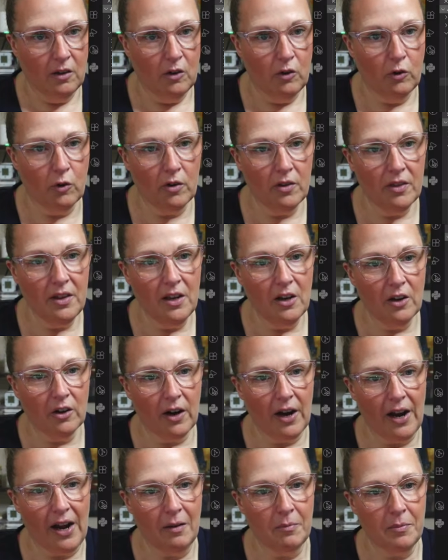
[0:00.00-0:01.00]
Northanger
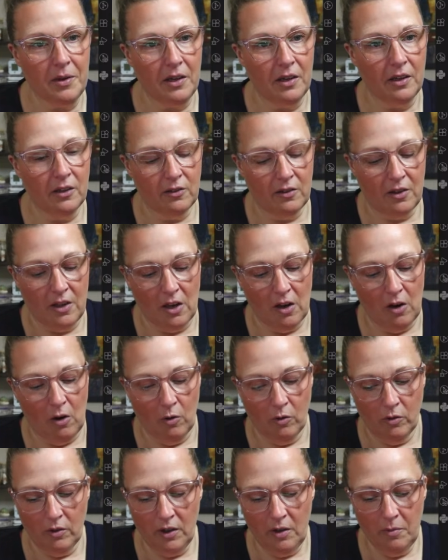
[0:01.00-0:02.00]
Abbey is the
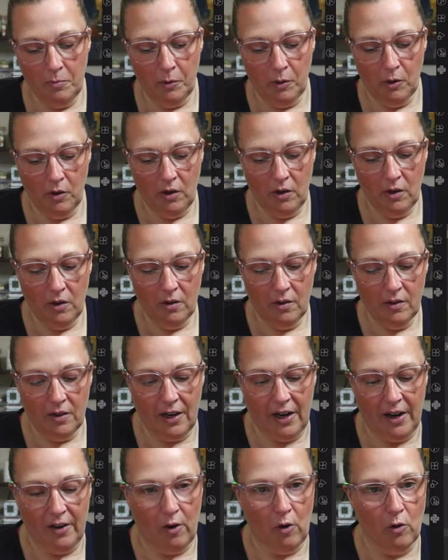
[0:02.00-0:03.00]
only book
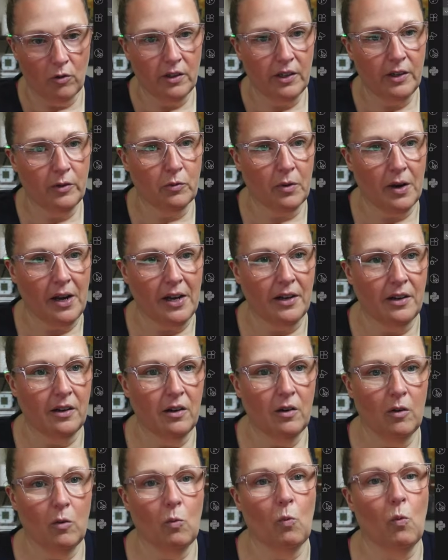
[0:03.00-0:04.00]
that I only read
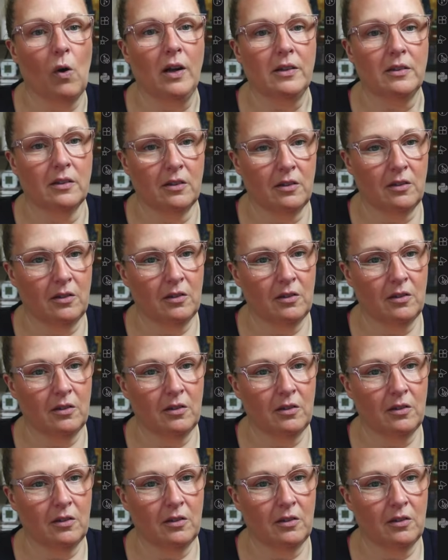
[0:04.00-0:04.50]
once.